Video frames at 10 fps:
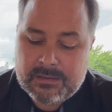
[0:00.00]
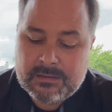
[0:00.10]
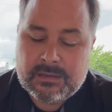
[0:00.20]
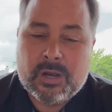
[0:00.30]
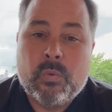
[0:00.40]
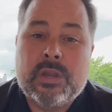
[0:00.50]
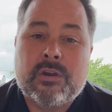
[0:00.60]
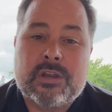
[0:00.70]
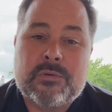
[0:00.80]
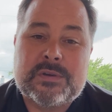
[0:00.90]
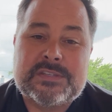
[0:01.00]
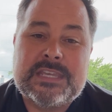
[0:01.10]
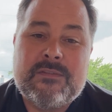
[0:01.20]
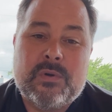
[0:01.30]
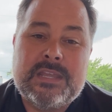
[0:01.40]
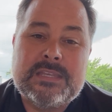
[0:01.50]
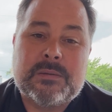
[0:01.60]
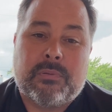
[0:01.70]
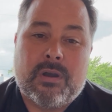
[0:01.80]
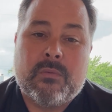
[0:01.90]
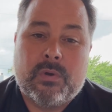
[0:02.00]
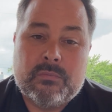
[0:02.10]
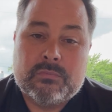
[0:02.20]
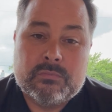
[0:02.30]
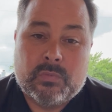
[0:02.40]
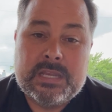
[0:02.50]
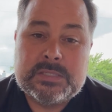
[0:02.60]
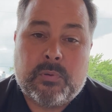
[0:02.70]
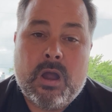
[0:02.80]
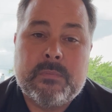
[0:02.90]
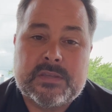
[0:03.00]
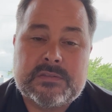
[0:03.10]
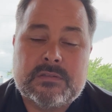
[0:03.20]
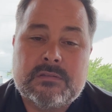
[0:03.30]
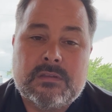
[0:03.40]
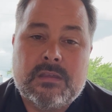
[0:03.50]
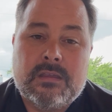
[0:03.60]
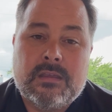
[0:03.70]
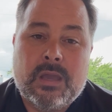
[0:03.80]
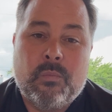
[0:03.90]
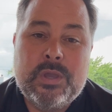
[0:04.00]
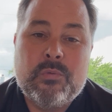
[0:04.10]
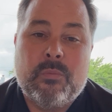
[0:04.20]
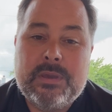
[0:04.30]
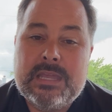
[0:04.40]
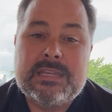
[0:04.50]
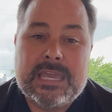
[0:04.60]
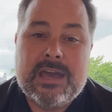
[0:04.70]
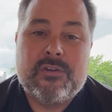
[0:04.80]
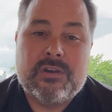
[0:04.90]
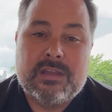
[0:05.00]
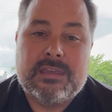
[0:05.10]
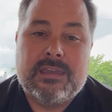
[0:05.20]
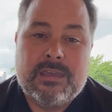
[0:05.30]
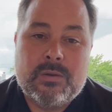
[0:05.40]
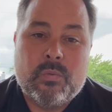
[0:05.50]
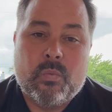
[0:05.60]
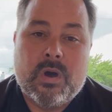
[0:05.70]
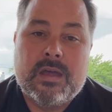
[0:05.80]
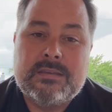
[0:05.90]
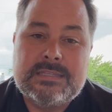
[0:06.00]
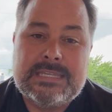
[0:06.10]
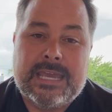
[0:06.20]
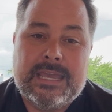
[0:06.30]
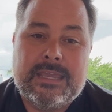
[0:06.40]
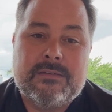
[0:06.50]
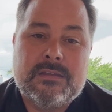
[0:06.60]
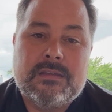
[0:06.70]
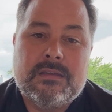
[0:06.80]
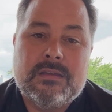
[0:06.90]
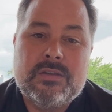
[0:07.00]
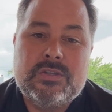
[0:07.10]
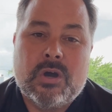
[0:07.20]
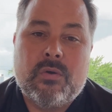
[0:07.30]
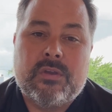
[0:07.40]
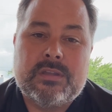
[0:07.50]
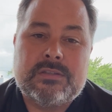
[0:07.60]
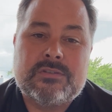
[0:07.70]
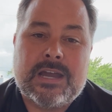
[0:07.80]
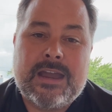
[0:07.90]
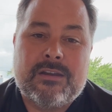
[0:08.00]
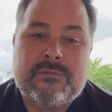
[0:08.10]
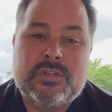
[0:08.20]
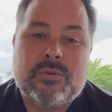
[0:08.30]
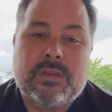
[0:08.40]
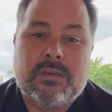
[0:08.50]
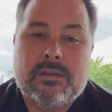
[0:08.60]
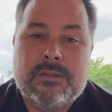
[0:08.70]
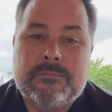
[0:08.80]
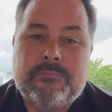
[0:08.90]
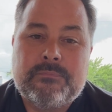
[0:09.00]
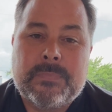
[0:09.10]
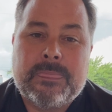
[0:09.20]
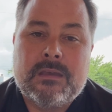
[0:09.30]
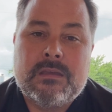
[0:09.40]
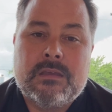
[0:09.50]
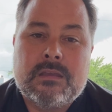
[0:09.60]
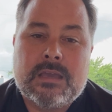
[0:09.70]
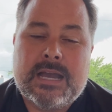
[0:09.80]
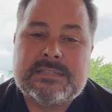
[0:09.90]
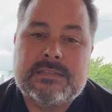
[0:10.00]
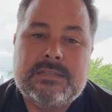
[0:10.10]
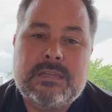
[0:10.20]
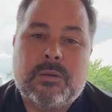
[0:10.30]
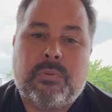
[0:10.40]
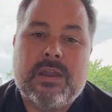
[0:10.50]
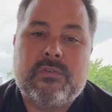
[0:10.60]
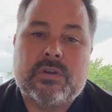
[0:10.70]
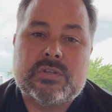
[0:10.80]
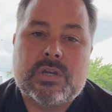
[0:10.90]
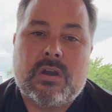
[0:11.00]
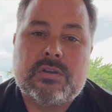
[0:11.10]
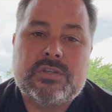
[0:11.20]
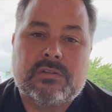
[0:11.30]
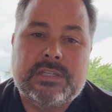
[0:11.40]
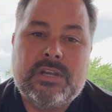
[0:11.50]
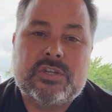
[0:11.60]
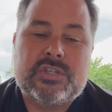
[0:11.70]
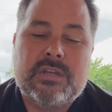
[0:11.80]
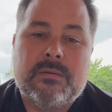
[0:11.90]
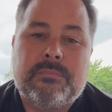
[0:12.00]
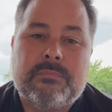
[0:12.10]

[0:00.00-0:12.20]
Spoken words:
we are going to receive what He's promised, and we will be together again one day. Don't get tired of doing good. Guys, continue to pray for your church, your leadership.